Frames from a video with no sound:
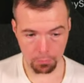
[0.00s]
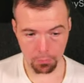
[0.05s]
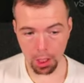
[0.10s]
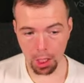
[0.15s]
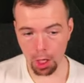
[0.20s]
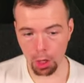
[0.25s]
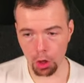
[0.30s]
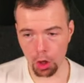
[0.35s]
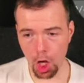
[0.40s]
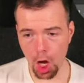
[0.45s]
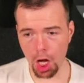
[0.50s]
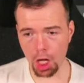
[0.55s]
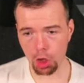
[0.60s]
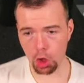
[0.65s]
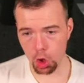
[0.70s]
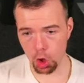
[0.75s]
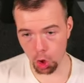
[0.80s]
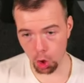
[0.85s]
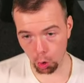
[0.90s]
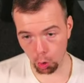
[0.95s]

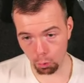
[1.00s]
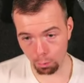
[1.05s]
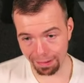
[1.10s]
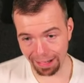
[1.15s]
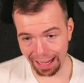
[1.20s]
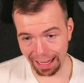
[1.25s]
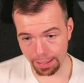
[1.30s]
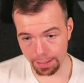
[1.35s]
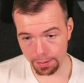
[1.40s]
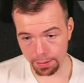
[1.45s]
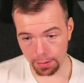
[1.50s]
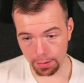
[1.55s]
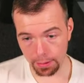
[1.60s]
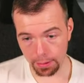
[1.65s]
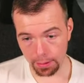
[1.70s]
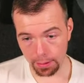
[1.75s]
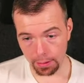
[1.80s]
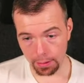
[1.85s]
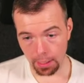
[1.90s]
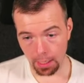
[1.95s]
Not too bad.
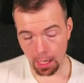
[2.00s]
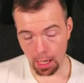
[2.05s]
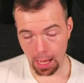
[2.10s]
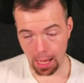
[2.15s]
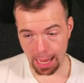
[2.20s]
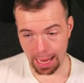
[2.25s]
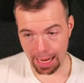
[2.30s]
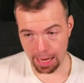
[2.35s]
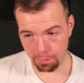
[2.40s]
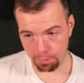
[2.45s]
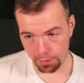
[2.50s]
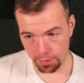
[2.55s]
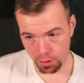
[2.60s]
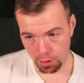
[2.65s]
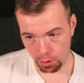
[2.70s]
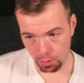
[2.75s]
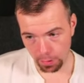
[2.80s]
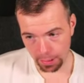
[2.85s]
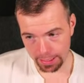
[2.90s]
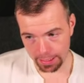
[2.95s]
Out for
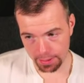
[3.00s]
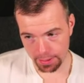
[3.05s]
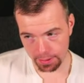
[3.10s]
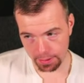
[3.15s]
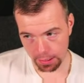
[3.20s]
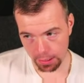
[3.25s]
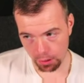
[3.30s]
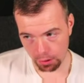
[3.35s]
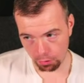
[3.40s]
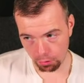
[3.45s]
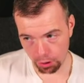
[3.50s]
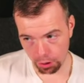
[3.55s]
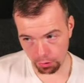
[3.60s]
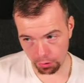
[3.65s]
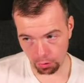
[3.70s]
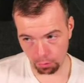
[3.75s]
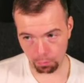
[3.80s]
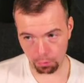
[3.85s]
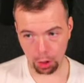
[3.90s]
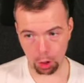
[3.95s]
2 weeks, and then you look at
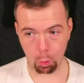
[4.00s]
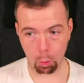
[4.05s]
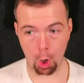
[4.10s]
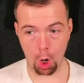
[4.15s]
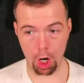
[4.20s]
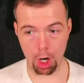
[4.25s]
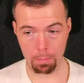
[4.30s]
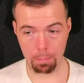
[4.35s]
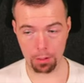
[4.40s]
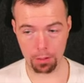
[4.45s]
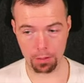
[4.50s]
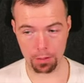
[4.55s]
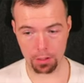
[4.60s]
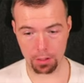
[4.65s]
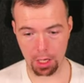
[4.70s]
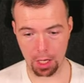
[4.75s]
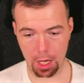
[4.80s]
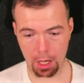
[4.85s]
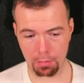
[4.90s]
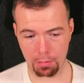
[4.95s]
the requirements.
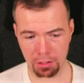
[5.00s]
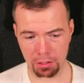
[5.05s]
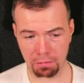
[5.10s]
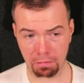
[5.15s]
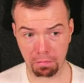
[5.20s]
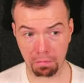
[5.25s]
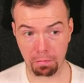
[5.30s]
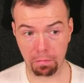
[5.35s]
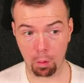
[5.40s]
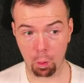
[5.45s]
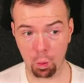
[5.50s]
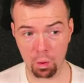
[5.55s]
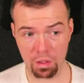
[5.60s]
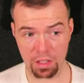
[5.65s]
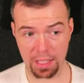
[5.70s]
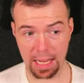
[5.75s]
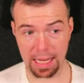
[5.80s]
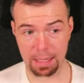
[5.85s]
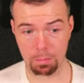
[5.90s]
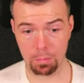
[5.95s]
There's four
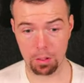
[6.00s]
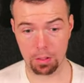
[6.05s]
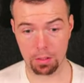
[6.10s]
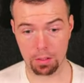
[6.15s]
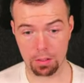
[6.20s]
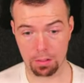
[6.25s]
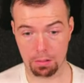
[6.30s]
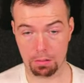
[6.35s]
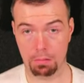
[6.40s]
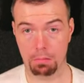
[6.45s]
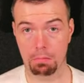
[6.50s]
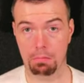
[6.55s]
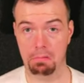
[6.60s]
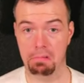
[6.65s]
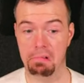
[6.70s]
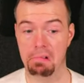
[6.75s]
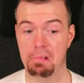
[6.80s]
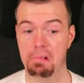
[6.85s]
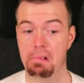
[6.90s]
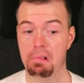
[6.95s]
segments.
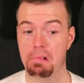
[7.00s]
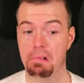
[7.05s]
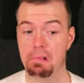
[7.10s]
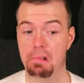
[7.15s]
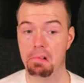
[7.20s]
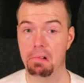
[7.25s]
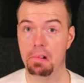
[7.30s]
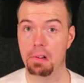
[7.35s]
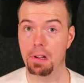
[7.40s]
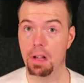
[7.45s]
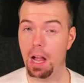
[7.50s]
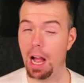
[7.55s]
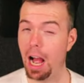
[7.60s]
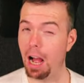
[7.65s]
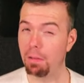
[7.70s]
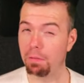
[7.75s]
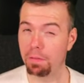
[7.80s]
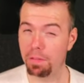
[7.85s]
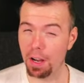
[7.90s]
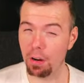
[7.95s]

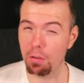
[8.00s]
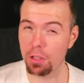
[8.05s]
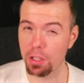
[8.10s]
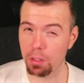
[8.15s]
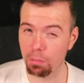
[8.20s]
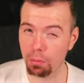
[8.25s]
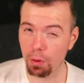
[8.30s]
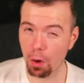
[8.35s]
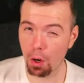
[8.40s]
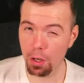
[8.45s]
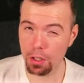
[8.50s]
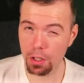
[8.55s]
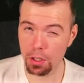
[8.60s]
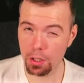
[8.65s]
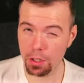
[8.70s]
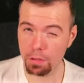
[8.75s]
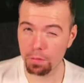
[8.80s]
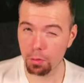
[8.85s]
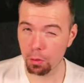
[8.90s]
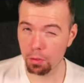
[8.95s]
I'm very surprised that
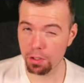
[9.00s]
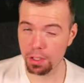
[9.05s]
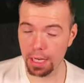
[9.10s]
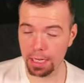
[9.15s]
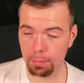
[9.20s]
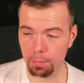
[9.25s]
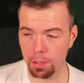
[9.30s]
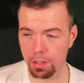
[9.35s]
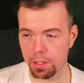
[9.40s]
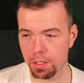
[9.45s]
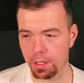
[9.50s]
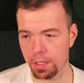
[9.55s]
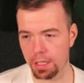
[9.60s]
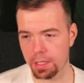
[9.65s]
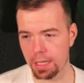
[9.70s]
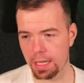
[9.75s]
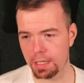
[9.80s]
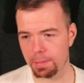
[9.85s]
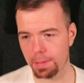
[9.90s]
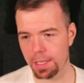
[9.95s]
there's four segments to this
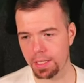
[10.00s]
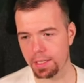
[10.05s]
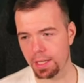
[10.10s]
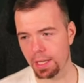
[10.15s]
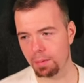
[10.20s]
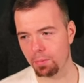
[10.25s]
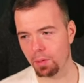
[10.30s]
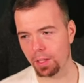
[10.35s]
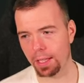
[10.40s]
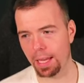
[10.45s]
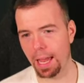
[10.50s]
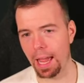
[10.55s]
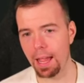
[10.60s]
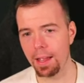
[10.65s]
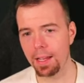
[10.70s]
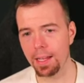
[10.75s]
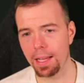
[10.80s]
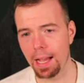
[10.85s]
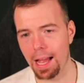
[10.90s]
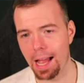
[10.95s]
SBC, but yeah.
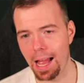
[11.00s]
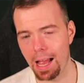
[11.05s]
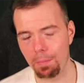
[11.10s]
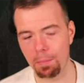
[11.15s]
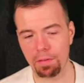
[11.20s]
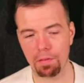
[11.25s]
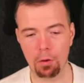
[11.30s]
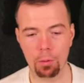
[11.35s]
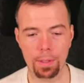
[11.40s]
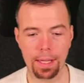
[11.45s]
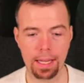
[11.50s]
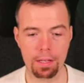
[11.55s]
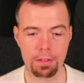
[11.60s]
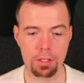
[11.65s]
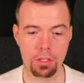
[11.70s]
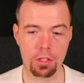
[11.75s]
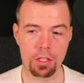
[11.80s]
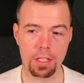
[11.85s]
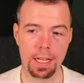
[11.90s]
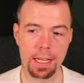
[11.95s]
Before we get into,
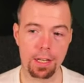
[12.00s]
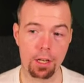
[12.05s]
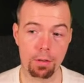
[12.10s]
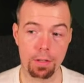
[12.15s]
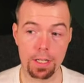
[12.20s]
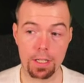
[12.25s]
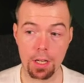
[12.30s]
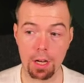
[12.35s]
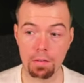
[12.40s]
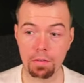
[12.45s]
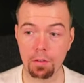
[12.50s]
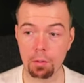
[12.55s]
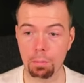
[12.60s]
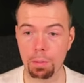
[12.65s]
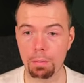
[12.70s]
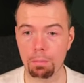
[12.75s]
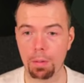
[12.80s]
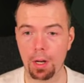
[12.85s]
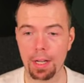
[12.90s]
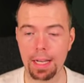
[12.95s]
just to let you know, these are
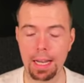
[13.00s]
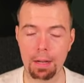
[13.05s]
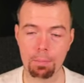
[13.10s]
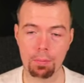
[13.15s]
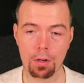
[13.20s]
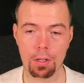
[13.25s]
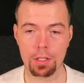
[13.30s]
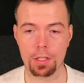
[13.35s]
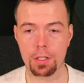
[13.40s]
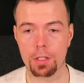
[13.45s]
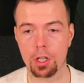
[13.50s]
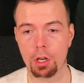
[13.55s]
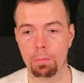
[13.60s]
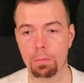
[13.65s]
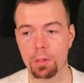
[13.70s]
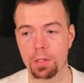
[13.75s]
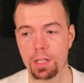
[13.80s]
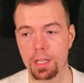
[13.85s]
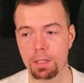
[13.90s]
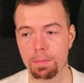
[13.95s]
footbin buy now price of time in
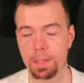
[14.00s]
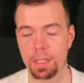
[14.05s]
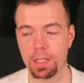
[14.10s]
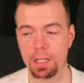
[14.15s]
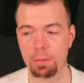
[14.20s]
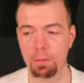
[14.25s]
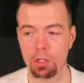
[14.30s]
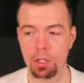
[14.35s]
this SBC, which has